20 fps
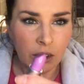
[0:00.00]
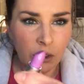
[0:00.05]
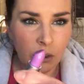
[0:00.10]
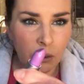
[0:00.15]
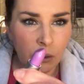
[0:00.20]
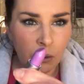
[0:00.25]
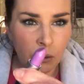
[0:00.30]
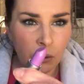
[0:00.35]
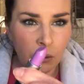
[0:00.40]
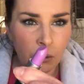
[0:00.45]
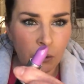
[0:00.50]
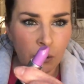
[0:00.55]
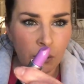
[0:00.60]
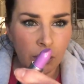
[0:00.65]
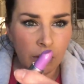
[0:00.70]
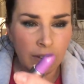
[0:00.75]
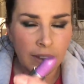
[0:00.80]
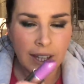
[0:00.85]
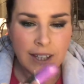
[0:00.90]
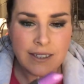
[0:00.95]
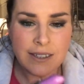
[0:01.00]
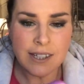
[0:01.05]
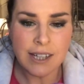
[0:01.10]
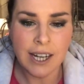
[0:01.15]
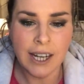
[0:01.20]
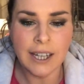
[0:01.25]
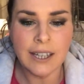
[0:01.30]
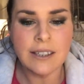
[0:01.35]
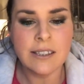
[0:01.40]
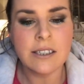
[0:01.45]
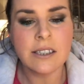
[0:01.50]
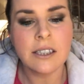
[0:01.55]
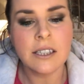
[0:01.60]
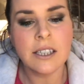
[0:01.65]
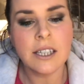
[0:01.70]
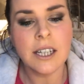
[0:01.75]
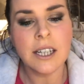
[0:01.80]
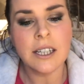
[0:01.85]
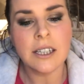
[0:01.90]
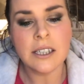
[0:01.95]
Oh, that's nice,
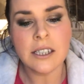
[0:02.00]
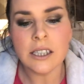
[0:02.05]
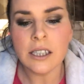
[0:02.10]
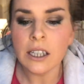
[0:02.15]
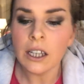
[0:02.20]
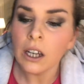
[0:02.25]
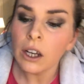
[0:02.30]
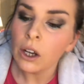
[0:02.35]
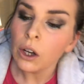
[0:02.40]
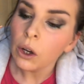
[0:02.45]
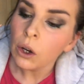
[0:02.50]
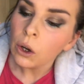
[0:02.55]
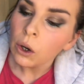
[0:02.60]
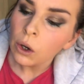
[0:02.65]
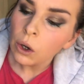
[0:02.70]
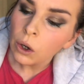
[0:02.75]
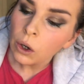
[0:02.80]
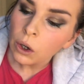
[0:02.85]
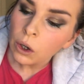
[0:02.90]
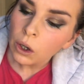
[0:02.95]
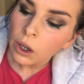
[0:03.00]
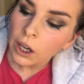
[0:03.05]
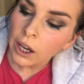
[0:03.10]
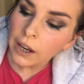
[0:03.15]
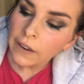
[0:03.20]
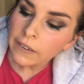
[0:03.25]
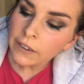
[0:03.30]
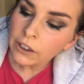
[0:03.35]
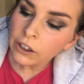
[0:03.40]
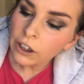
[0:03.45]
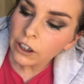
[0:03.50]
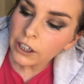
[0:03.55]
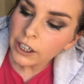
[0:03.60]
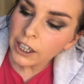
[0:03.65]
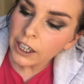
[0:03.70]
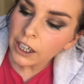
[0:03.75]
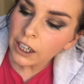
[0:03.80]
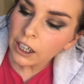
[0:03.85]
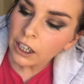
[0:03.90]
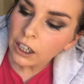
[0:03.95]
isn't it? Anything on
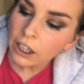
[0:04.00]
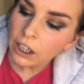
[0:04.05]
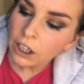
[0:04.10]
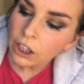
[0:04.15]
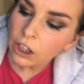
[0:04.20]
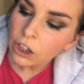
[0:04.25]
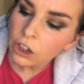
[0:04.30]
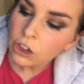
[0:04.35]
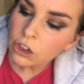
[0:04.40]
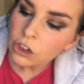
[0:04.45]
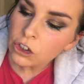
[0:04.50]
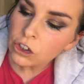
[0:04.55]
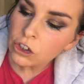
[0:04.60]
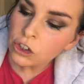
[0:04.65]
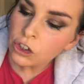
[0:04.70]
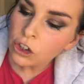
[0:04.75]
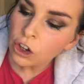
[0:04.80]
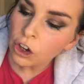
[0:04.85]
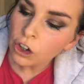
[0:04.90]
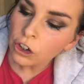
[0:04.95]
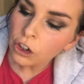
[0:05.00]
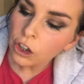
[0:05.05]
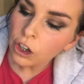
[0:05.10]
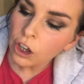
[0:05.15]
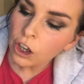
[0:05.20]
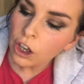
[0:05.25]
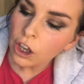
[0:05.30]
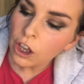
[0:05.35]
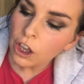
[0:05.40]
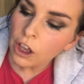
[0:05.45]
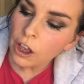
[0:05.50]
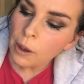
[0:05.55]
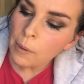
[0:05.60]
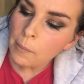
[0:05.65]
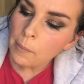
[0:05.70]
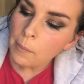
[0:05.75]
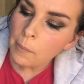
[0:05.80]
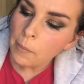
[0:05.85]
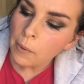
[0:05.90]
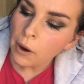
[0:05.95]
it? Not a
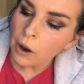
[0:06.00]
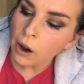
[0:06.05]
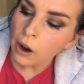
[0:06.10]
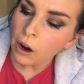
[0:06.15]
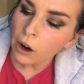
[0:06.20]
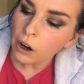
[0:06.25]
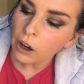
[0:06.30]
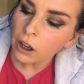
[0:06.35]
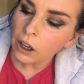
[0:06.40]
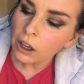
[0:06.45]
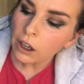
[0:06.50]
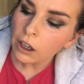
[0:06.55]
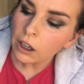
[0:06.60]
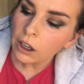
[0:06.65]
mark.